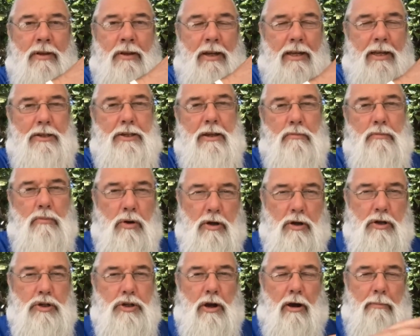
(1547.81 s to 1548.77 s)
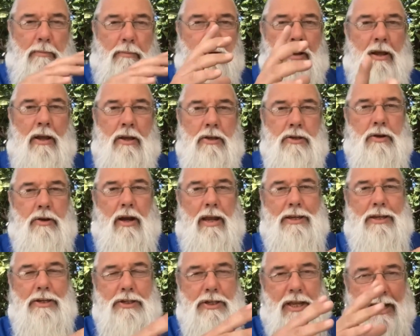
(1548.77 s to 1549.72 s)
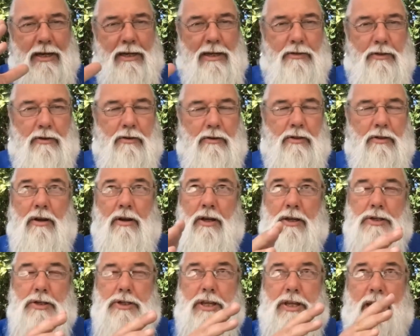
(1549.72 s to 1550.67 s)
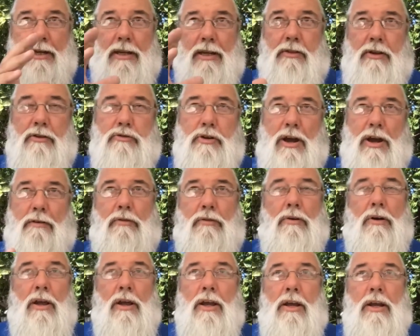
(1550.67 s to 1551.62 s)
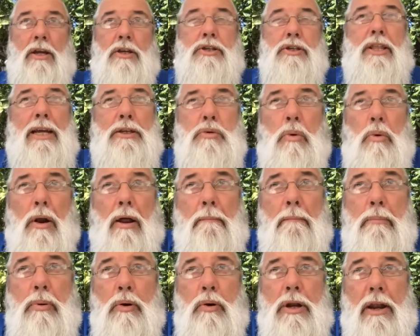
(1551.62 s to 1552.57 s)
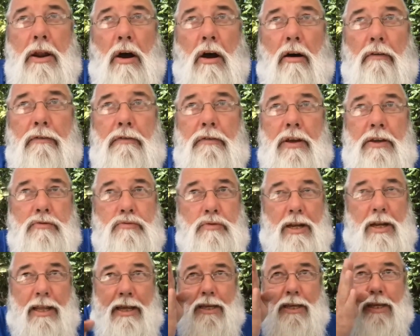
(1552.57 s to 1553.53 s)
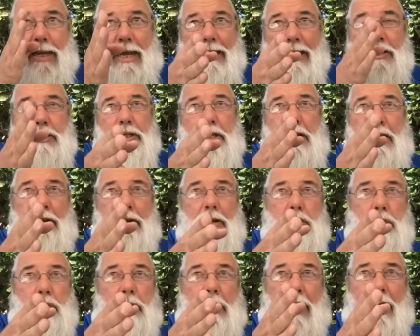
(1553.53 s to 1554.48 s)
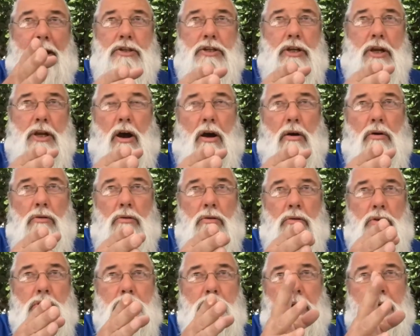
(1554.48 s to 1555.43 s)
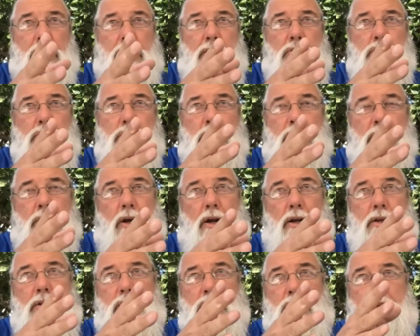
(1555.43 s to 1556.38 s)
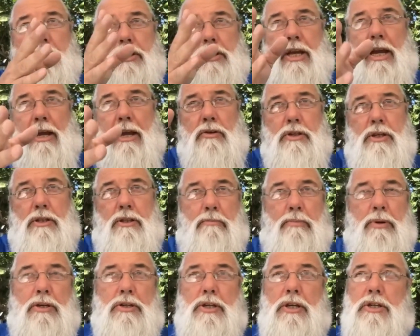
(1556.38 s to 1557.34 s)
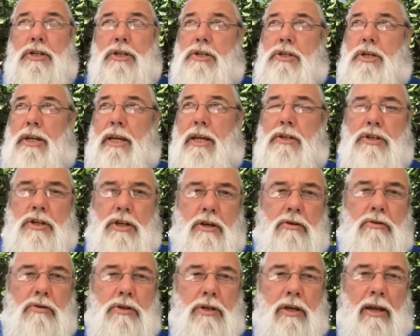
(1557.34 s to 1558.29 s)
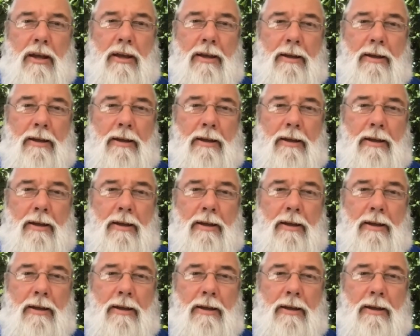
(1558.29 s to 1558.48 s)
LinkedIn workshop. So I extended the travel. So that's what I'm putting off, is really getting serious with that as a goal, because I use the sales in the business as an excuse.